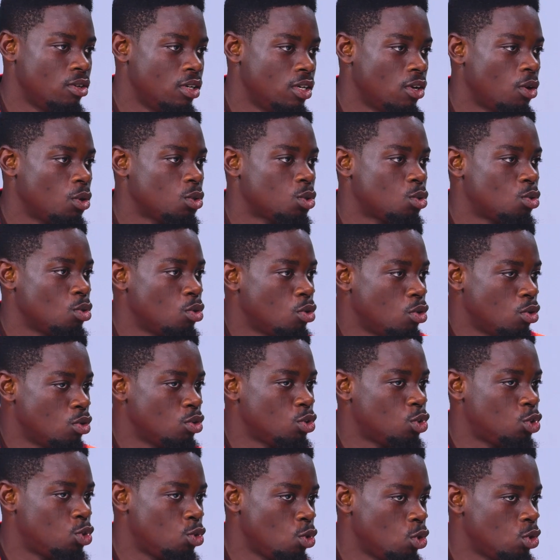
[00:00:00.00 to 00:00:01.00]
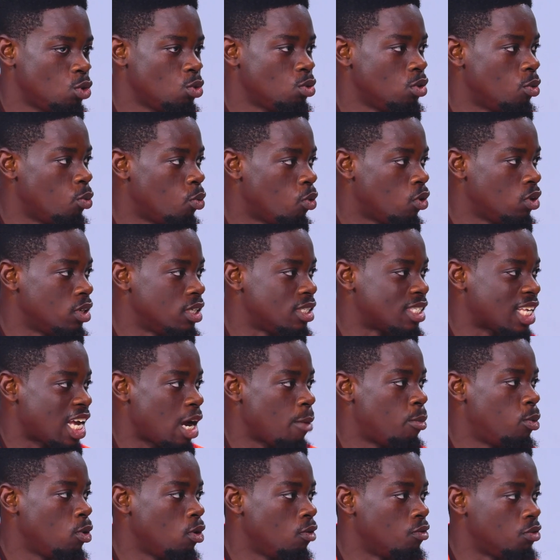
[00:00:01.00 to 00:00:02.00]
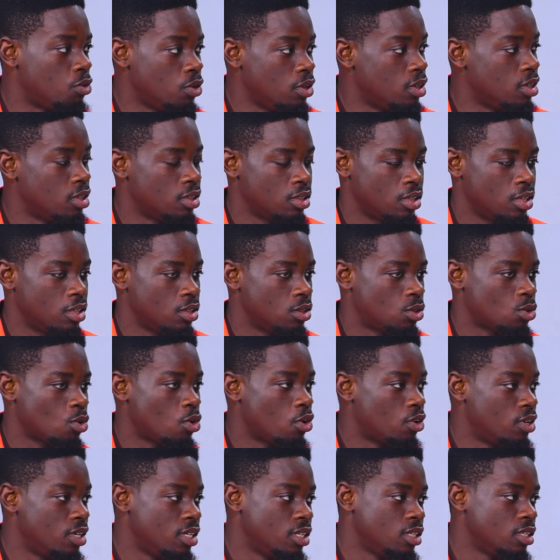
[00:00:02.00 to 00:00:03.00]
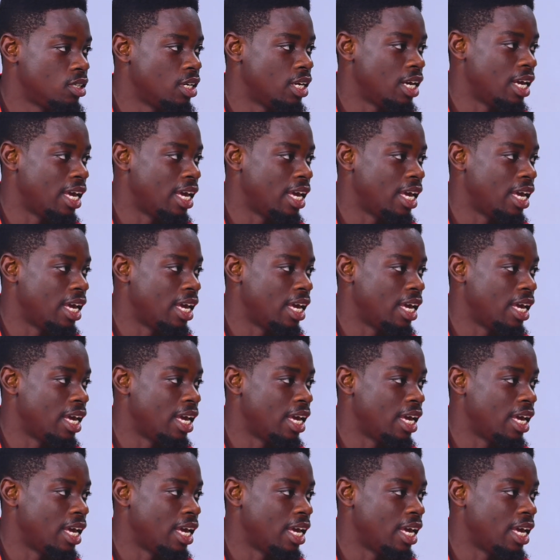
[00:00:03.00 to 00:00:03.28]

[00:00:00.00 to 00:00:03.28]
also showed what he's capable of doing. Scoring a